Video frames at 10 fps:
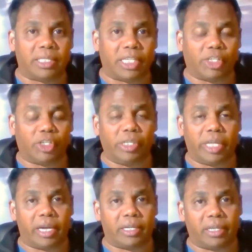session
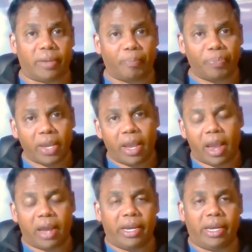that
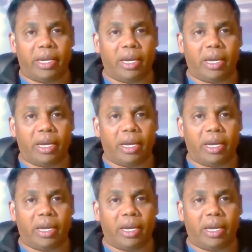any